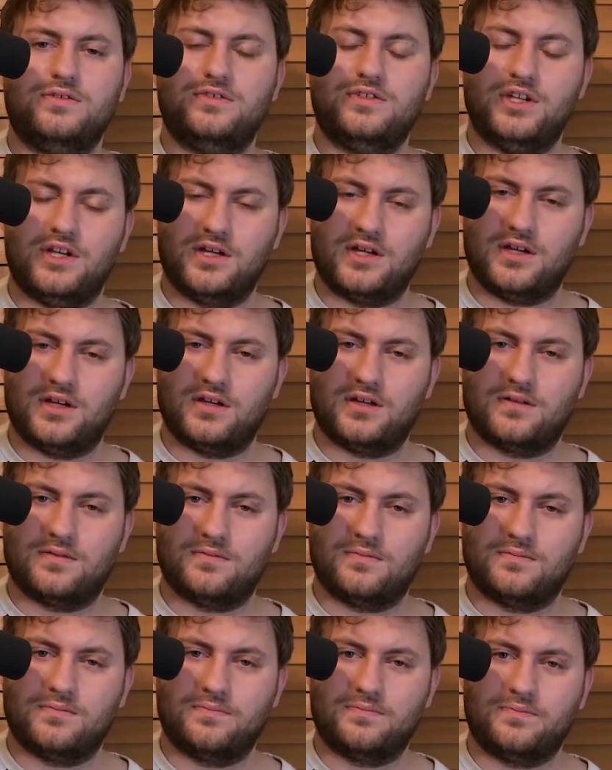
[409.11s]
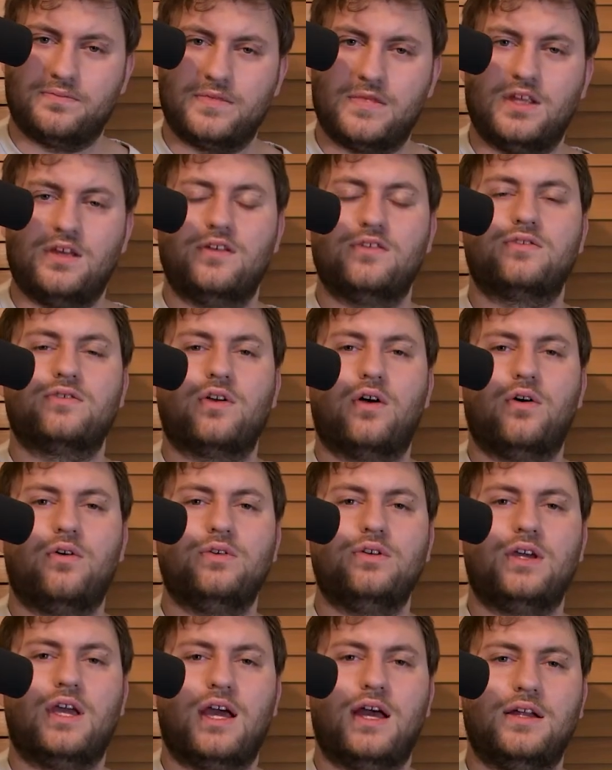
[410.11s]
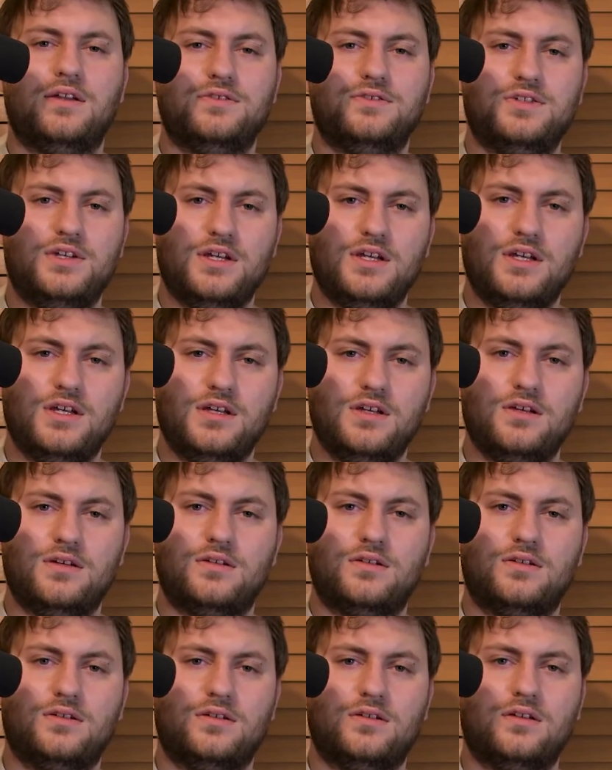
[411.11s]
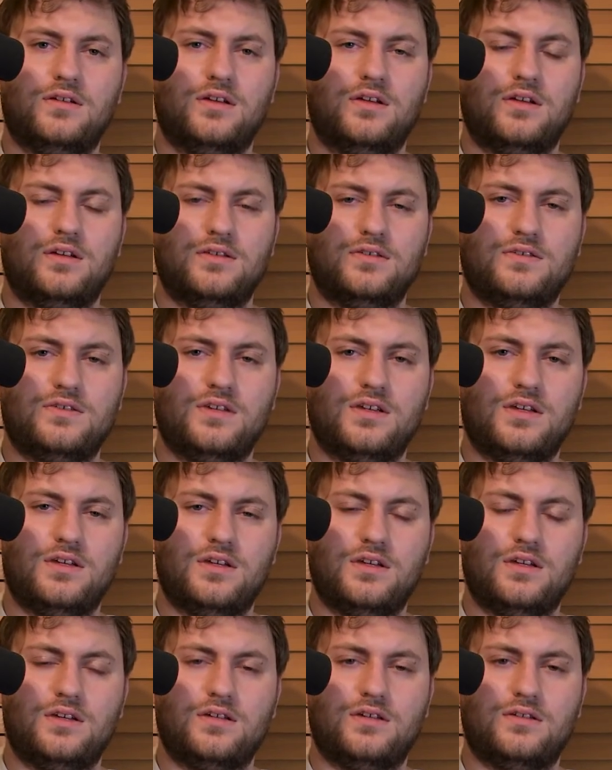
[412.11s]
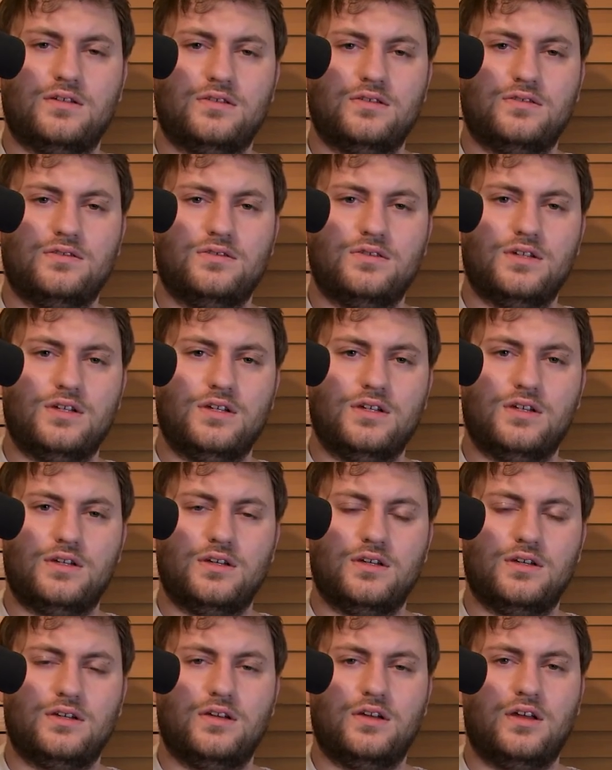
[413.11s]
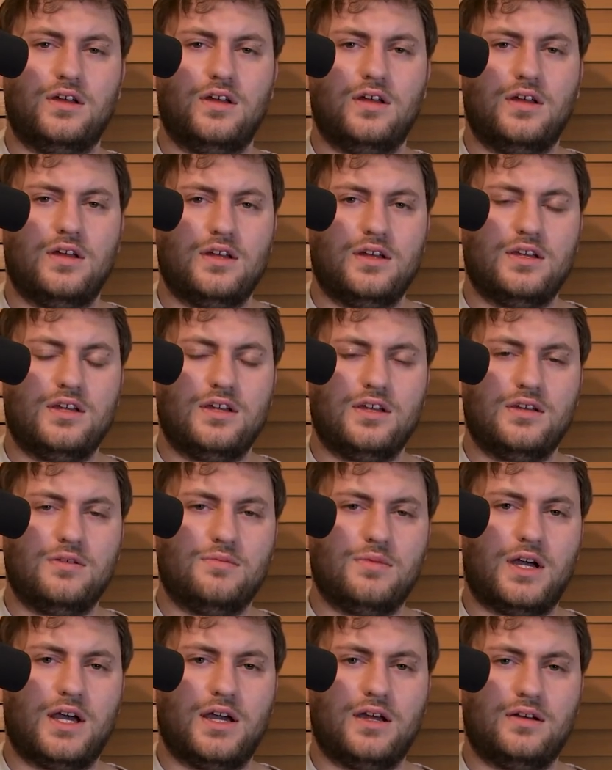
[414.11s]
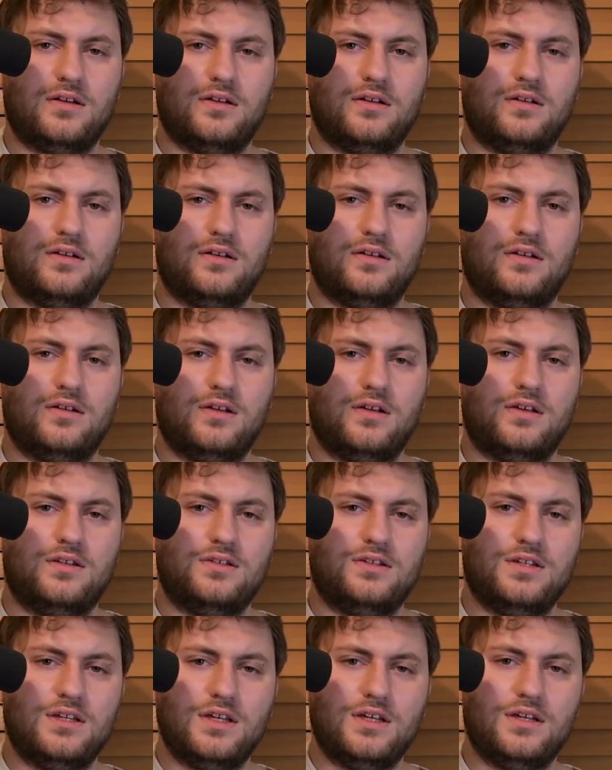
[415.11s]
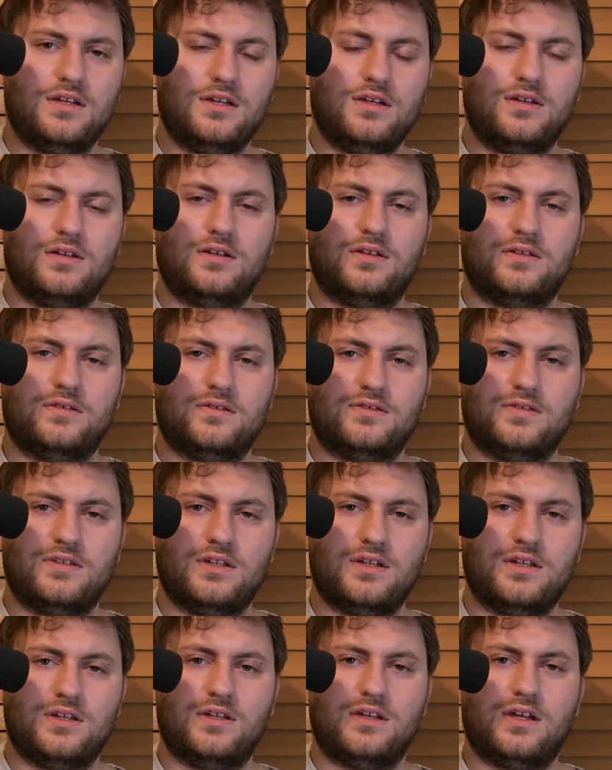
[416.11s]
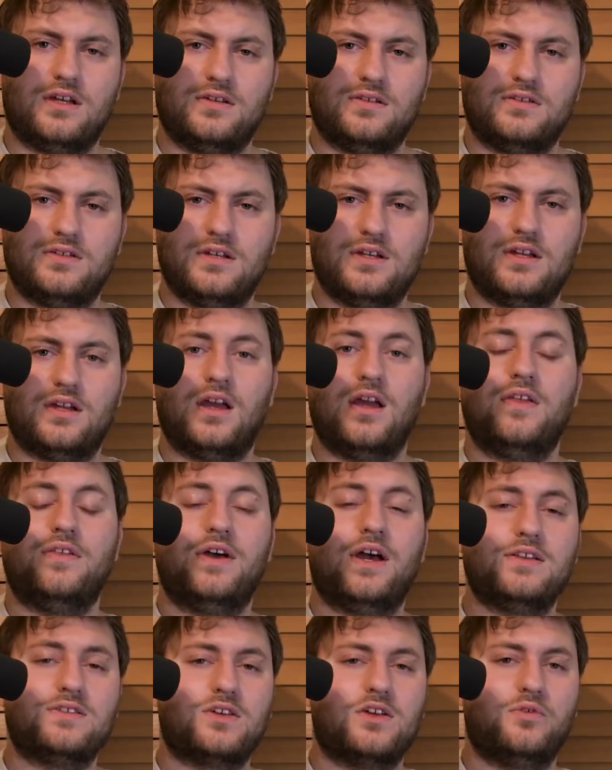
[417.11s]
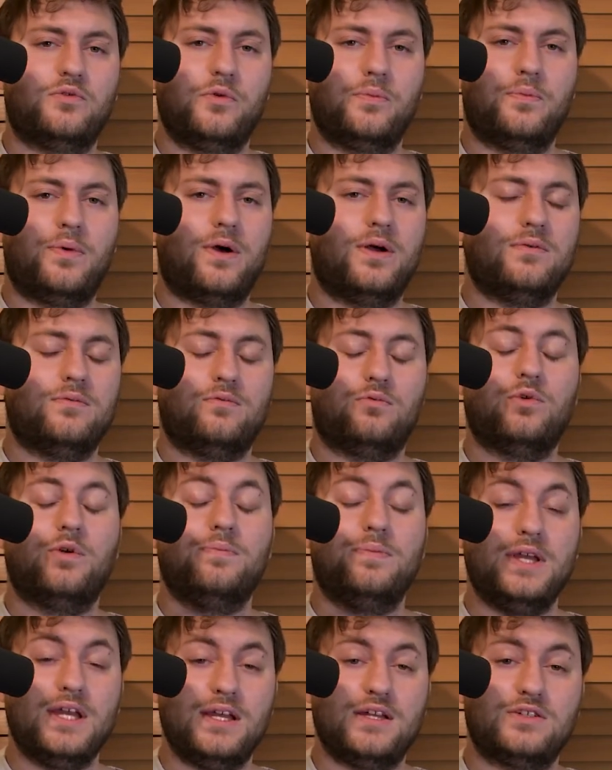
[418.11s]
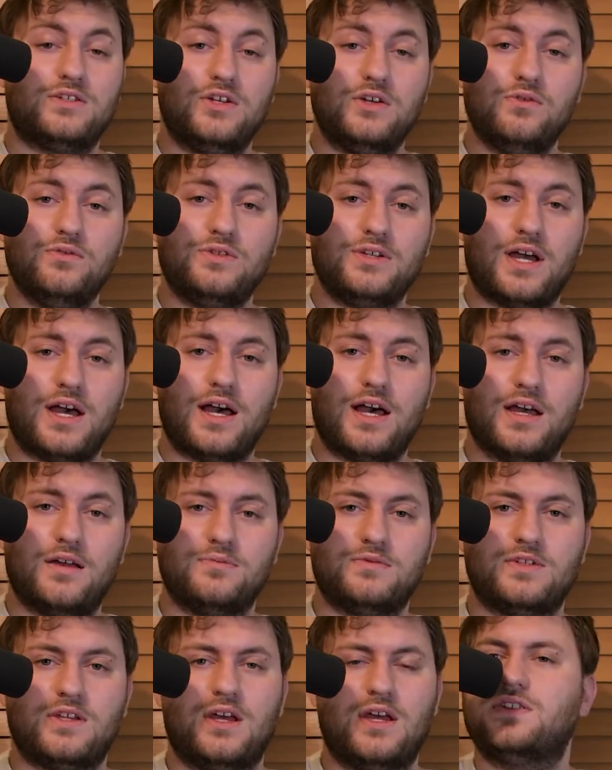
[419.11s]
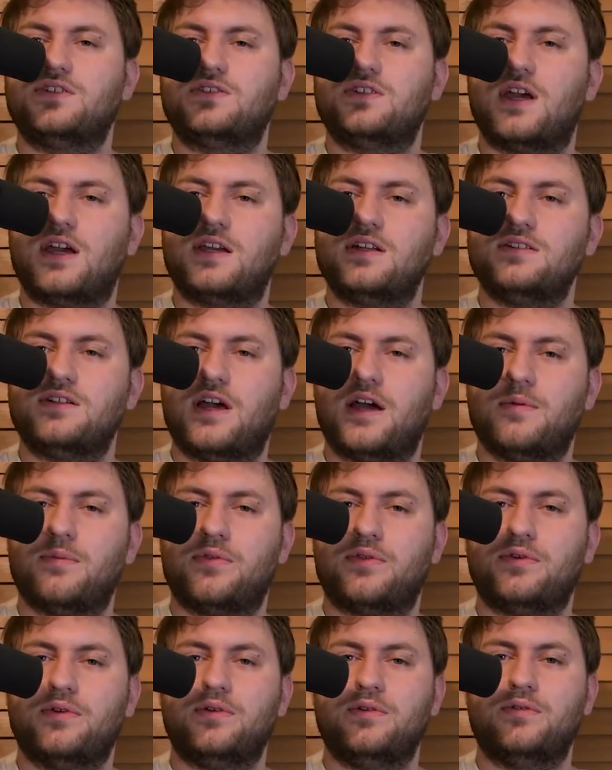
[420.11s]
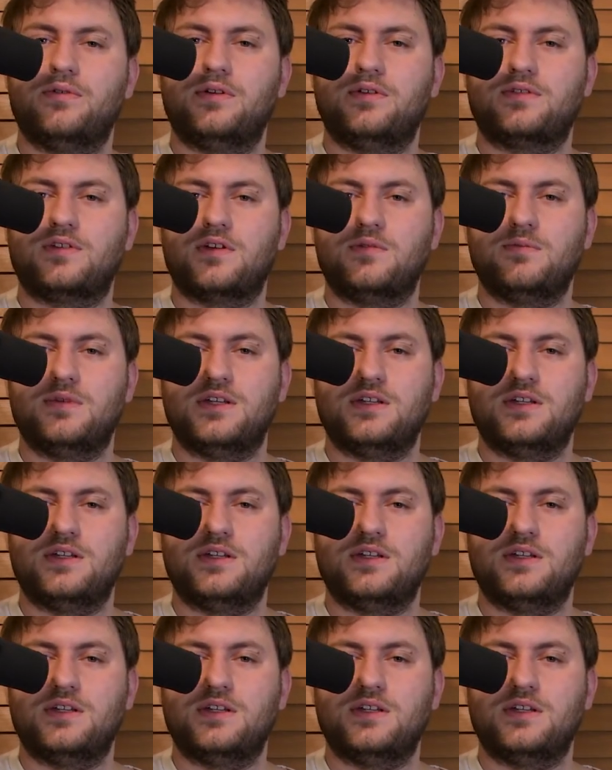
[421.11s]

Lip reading: G. So you got G, C, G, E minor, D, C, G. That's going to repeat 2 times. The second time through, it's going to